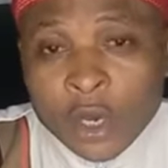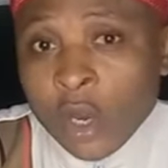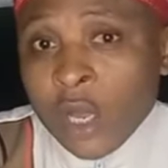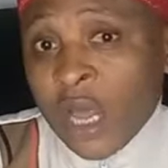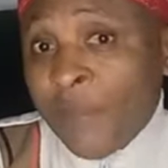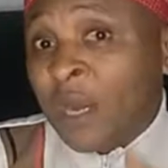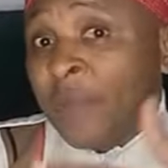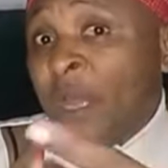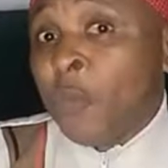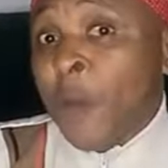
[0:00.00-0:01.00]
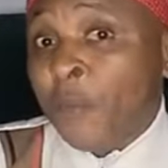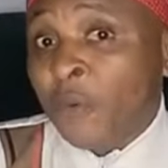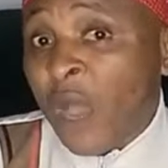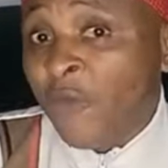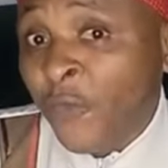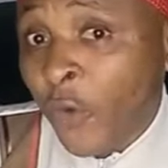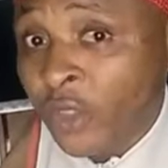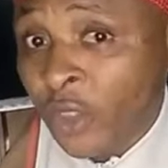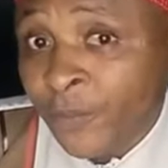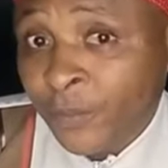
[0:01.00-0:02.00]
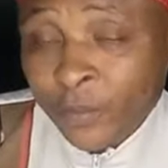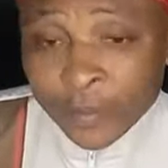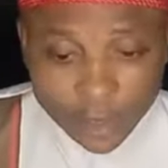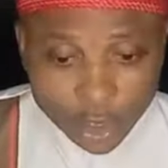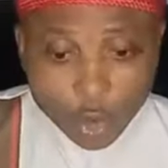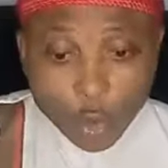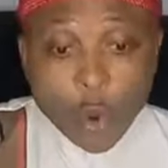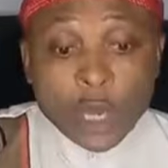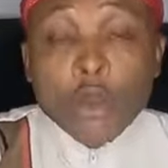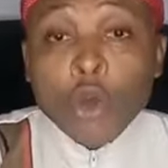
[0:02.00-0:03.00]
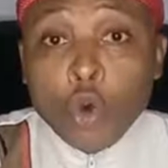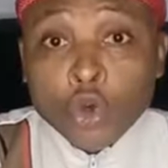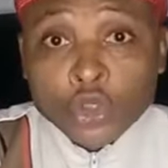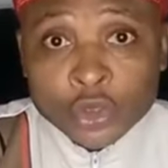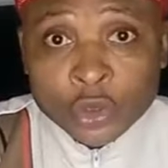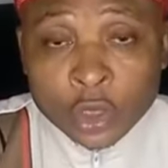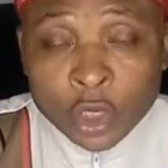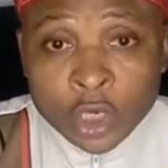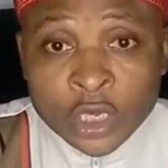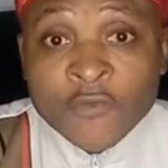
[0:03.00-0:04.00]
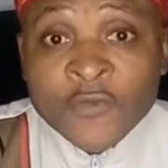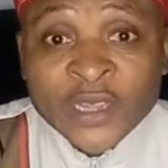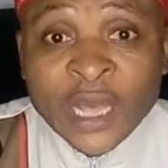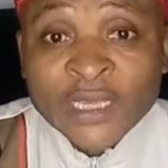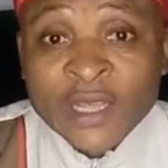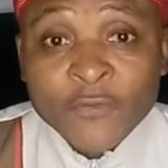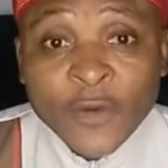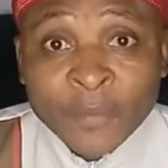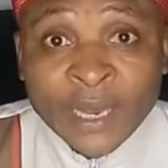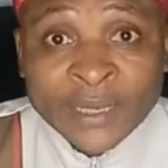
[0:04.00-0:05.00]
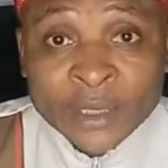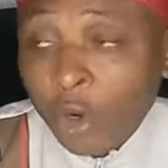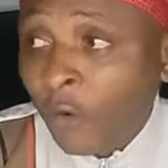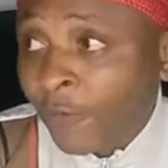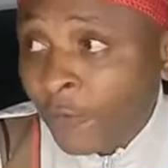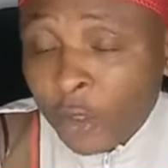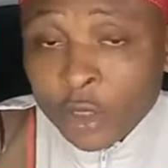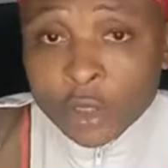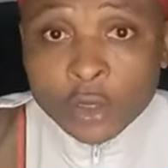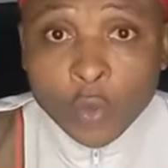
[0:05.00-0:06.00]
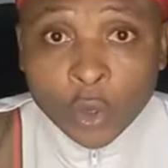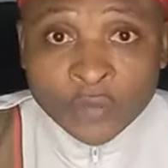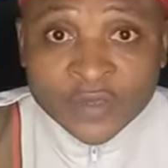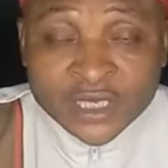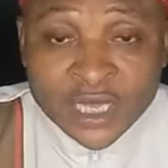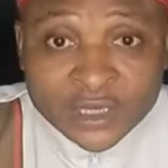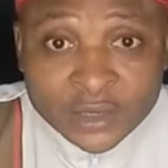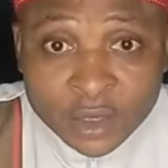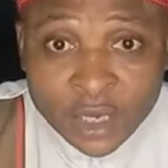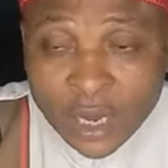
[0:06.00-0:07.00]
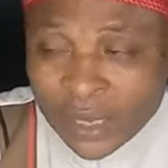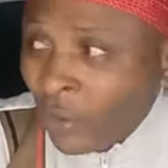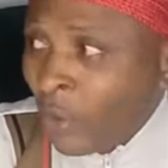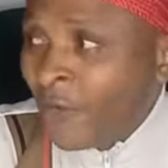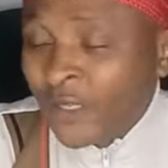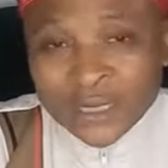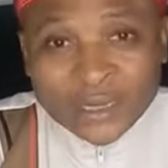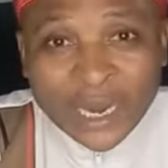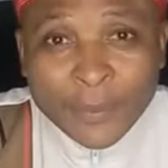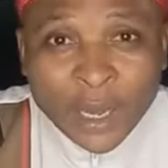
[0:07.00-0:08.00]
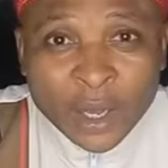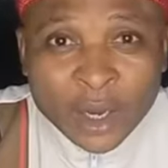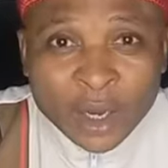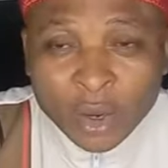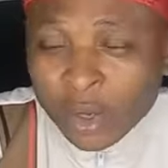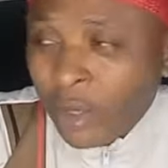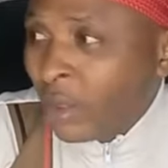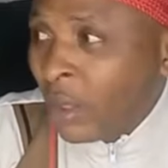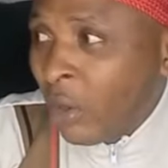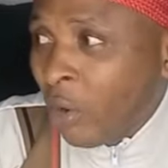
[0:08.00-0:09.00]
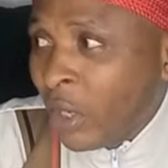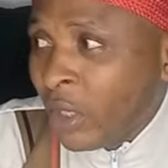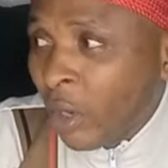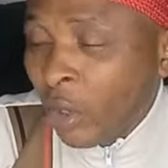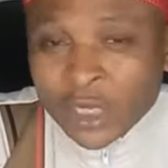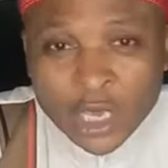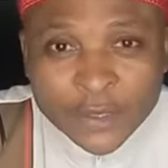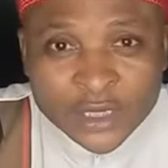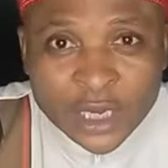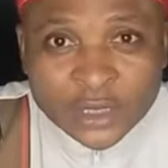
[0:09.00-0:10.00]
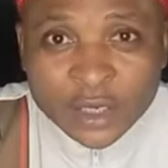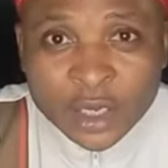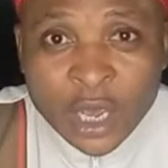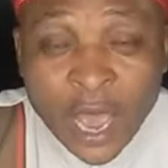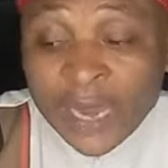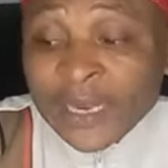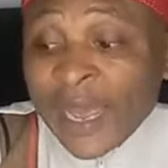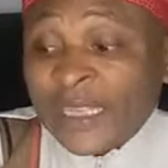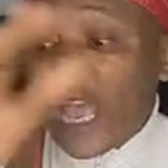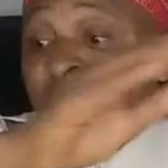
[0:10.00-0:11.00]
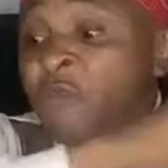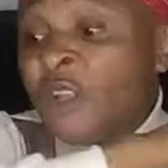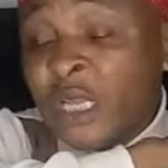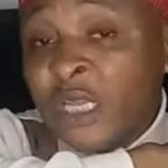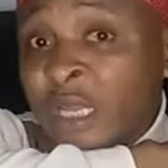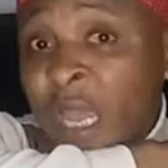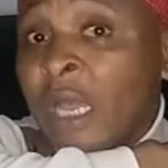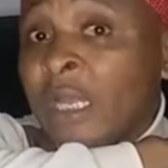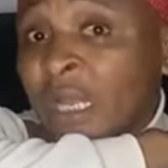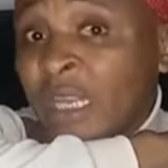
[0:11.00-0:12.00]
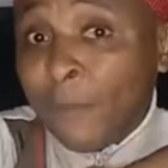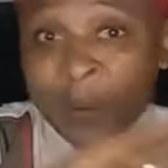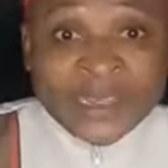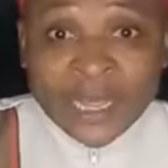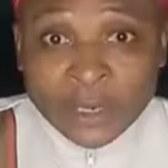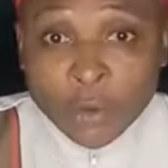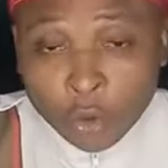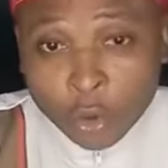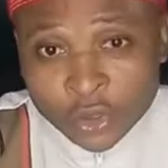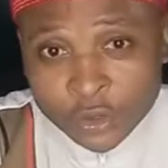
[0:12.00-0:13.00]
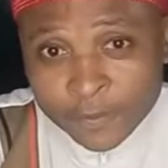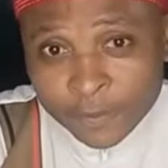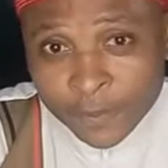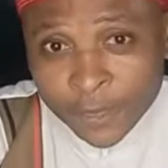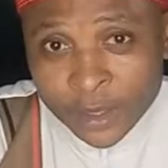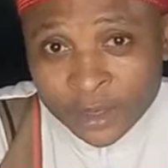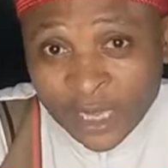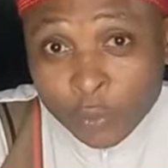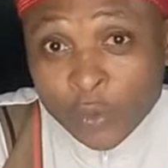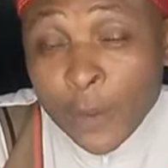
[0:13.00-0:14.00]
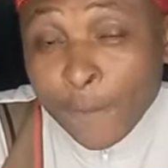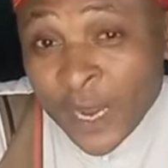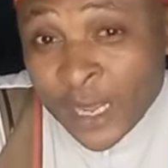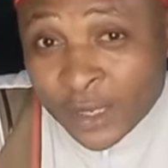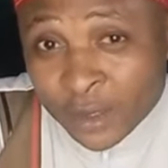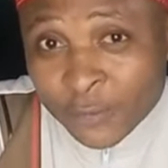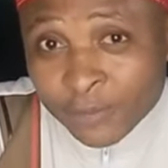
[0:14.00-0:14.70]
Let me remind you people, have you forgotten? When locusts invaded the farmland of one of the states, I don't know if it's in Taraba or in Kebbi State, and ate everything there that they planted, locusts, that was a plague.